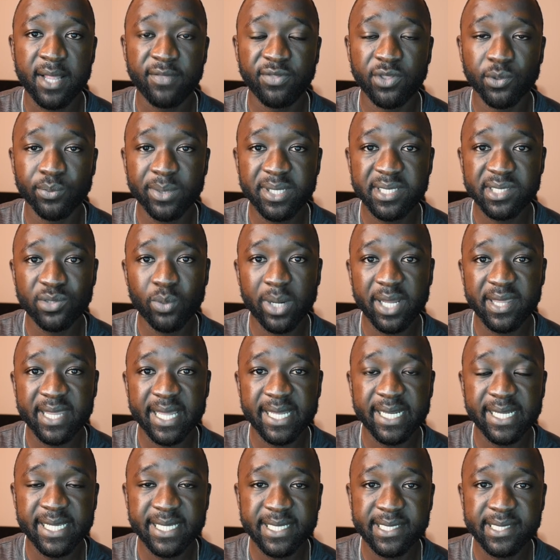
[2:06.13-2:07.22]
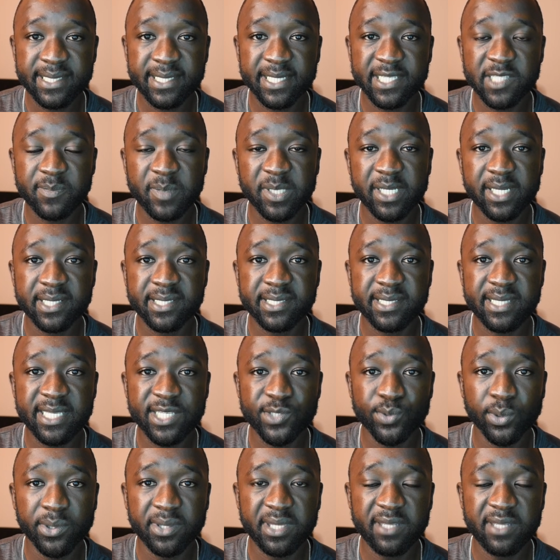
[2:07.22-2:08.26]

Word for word: The reason why that is, is because these were